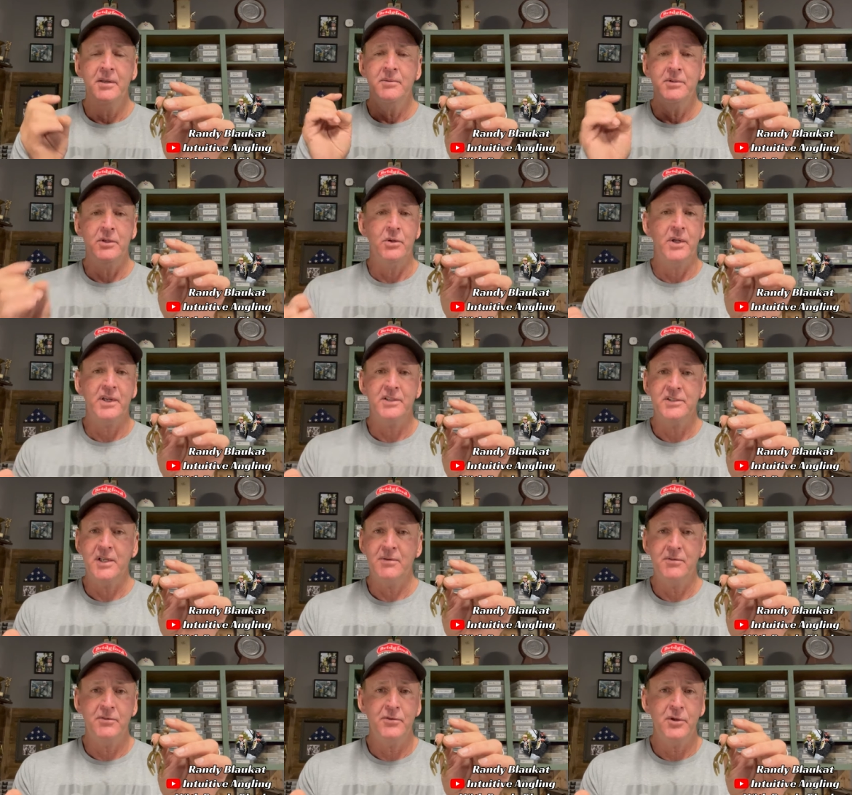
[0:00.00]
you know, like a
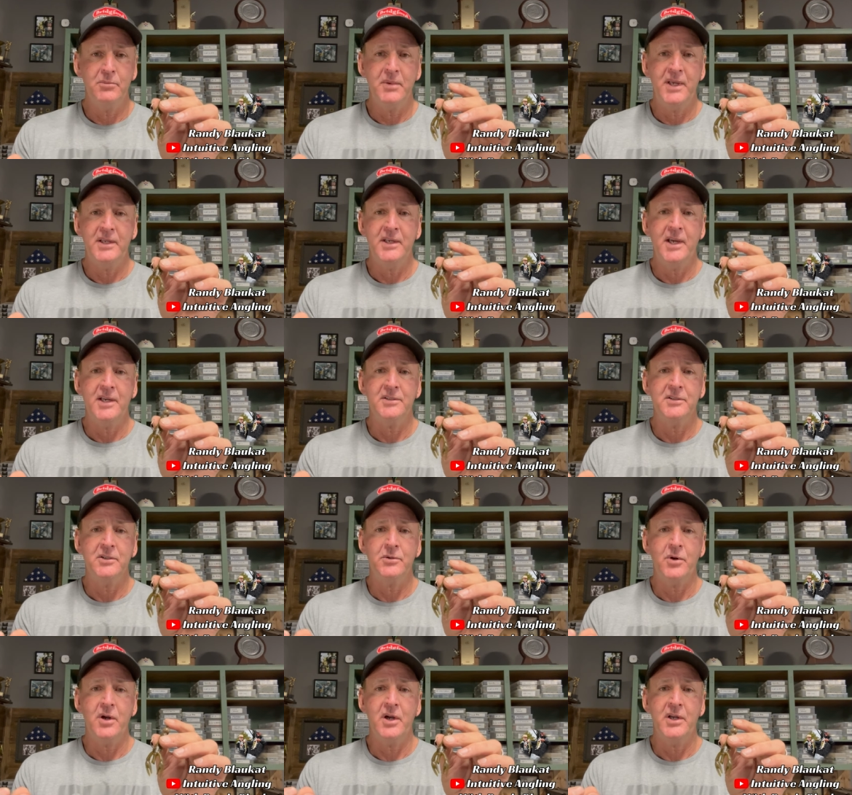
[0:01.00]
seven foot bait casting
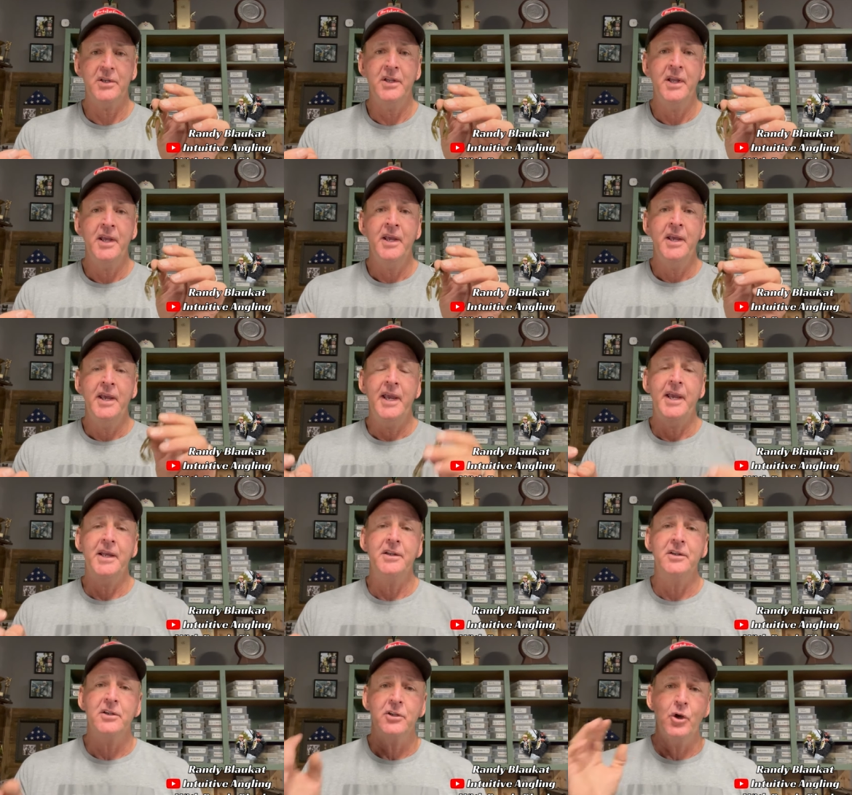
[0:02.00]
rod,
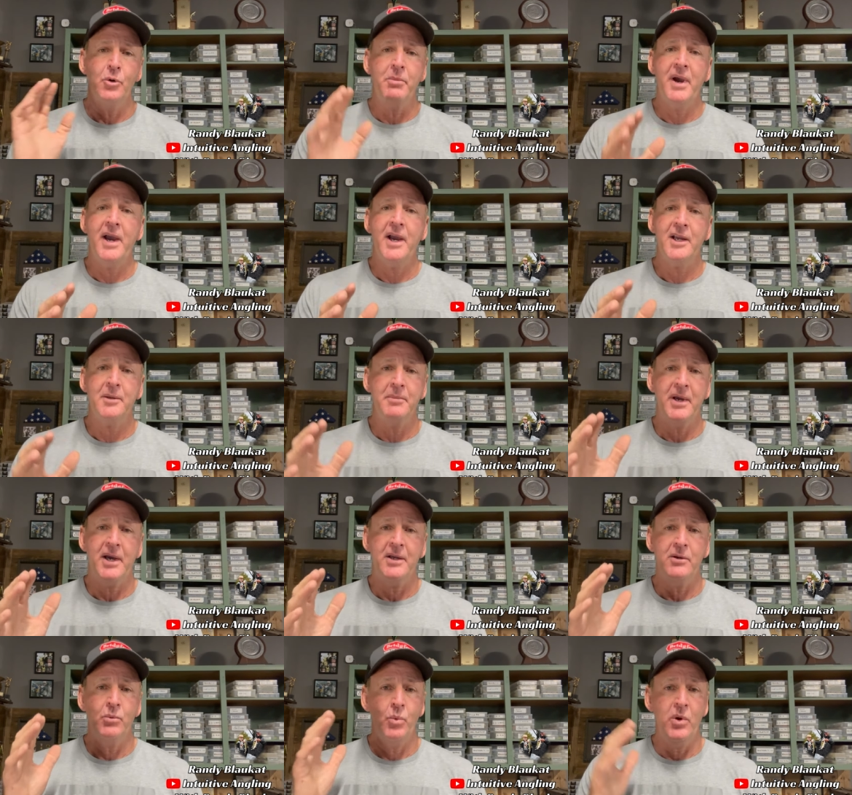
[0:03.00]
and go back
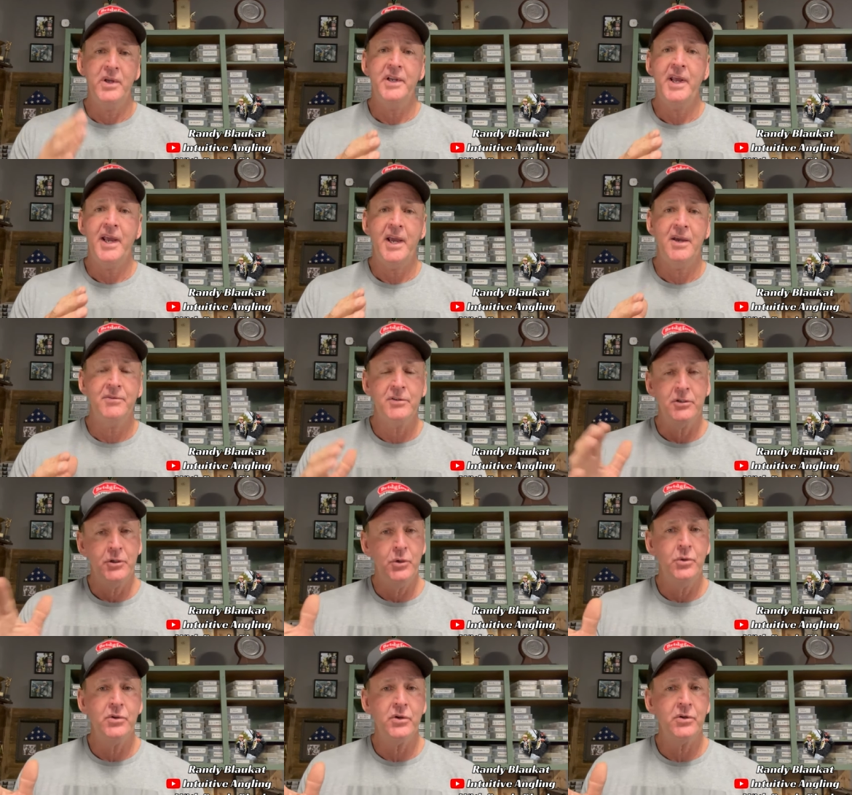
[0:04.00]
about one half to
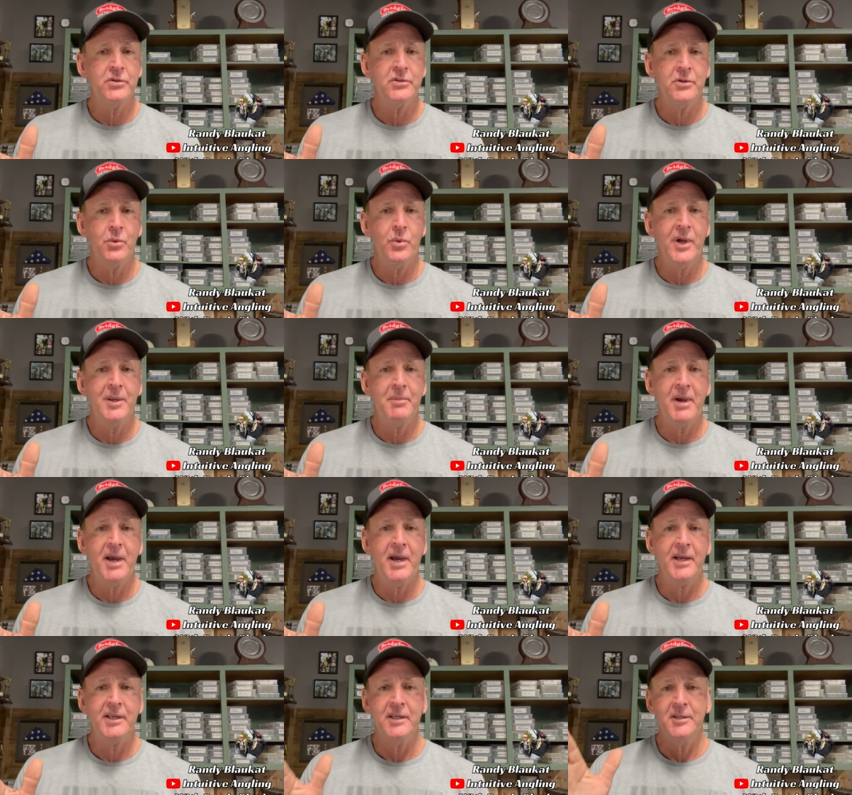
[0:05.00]
two thirds of the way
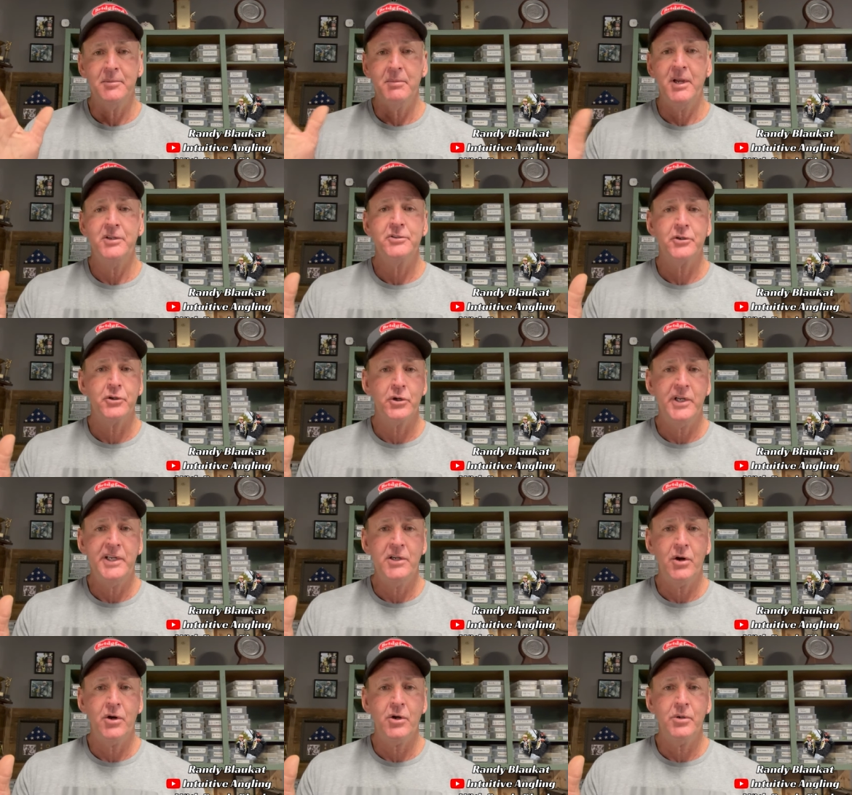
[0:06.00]
back in the major
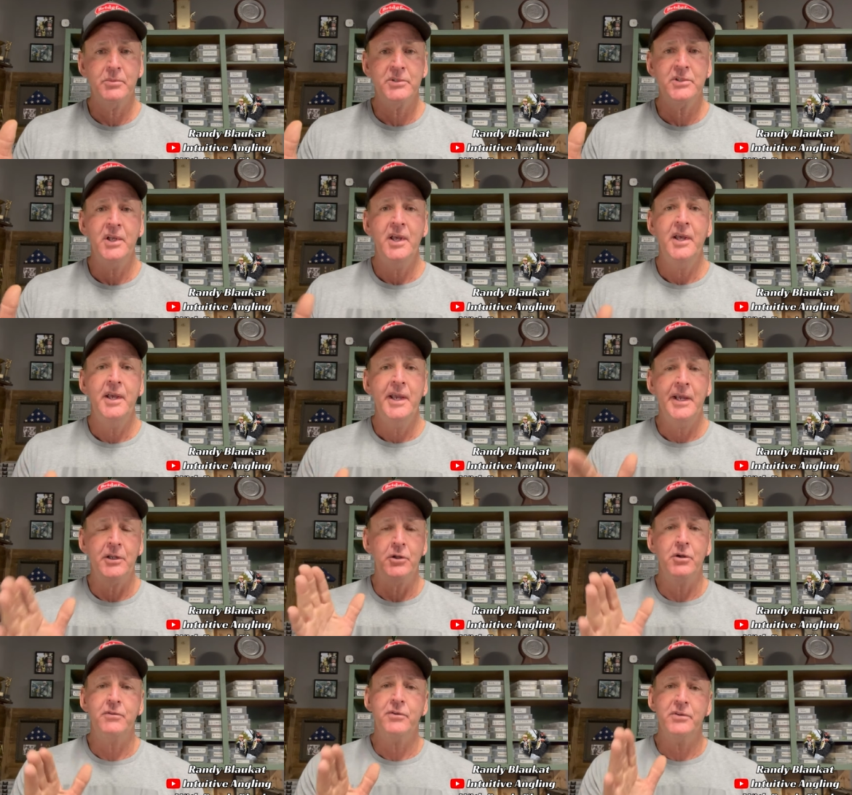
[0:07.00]
creek arms and
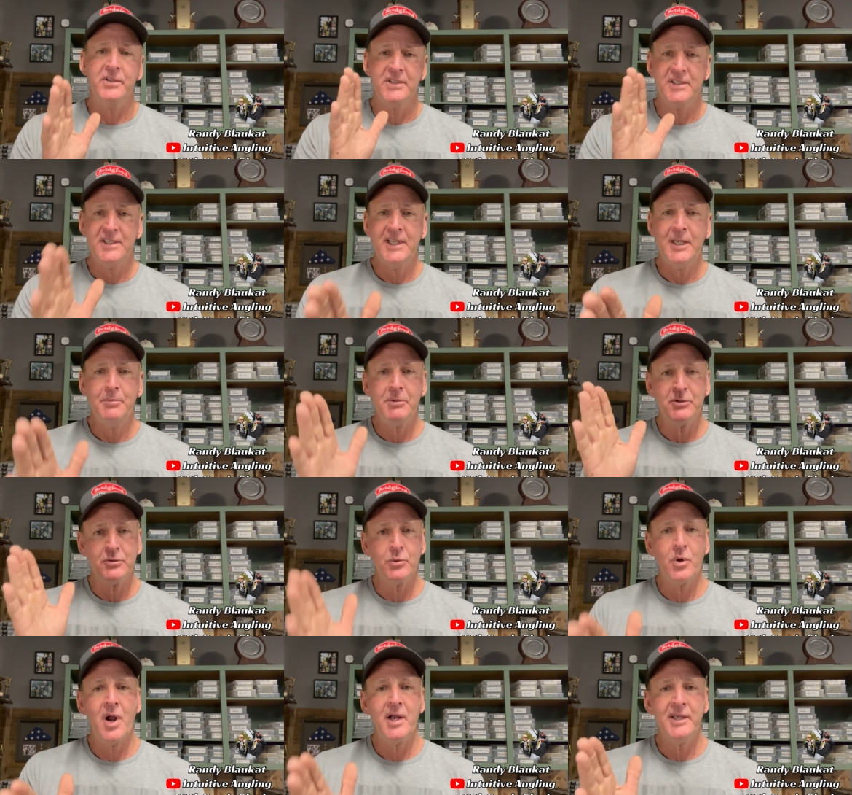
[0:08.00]
look for the steepest
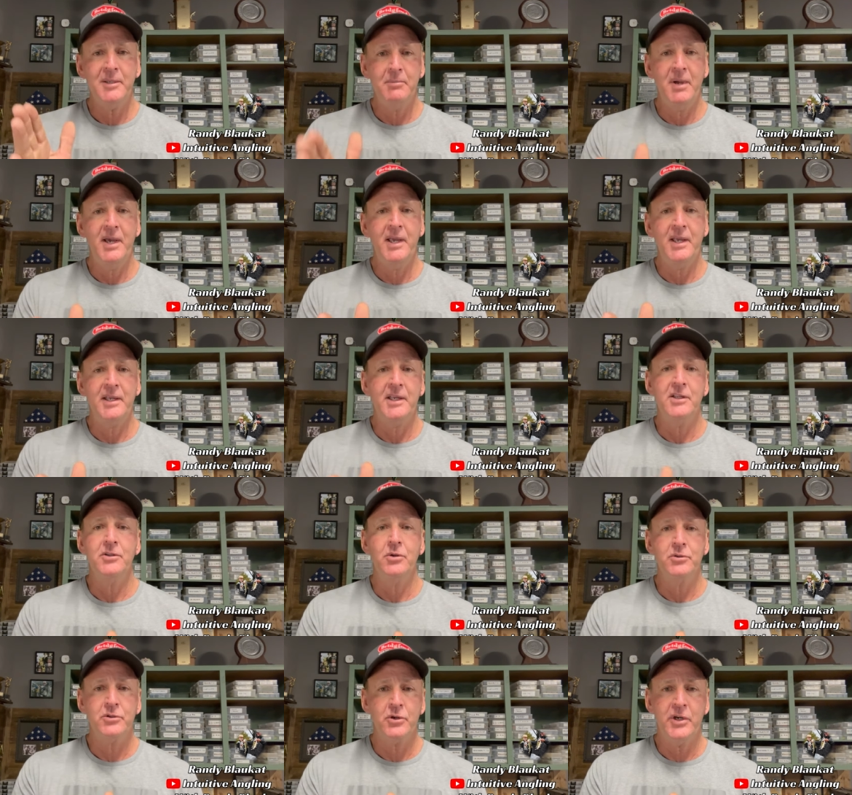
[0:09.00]
rocky bank in
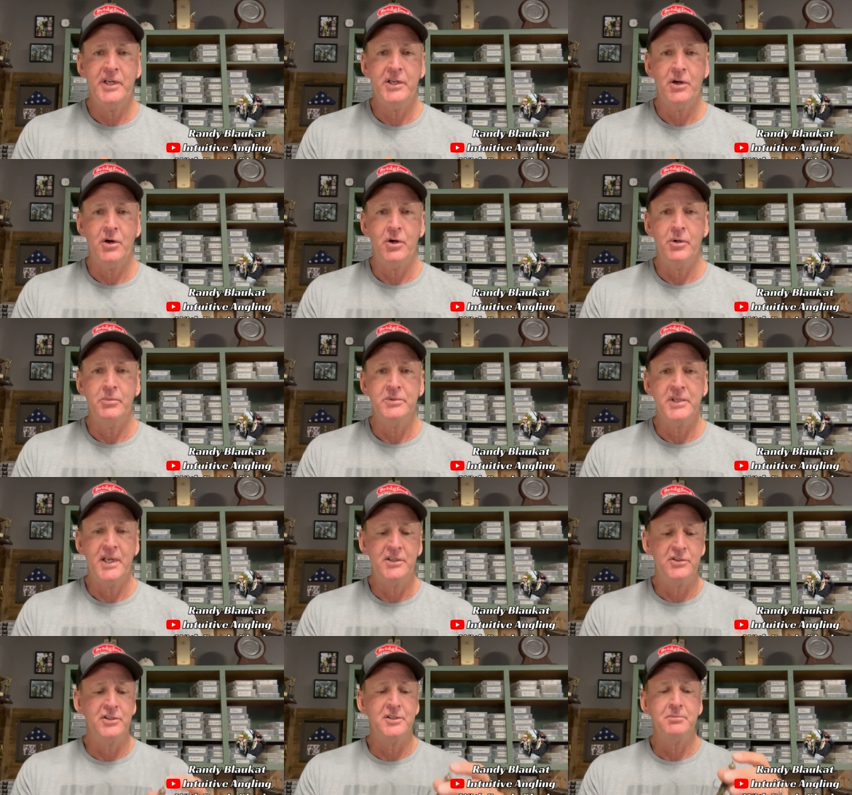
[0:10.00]
those creek arms
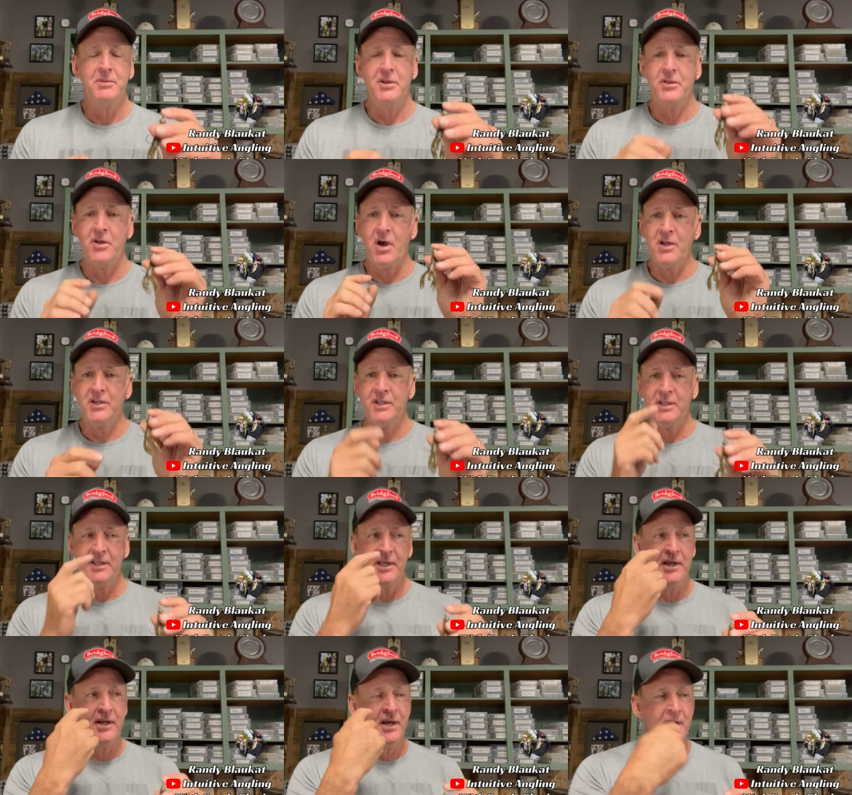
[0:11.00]
and just
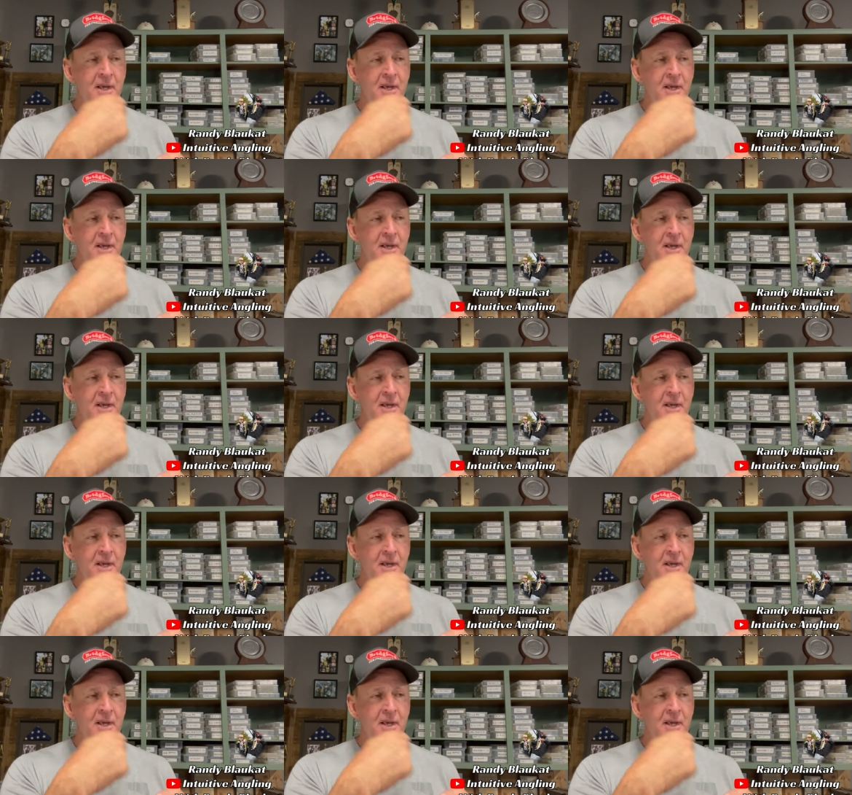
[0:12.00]
methodically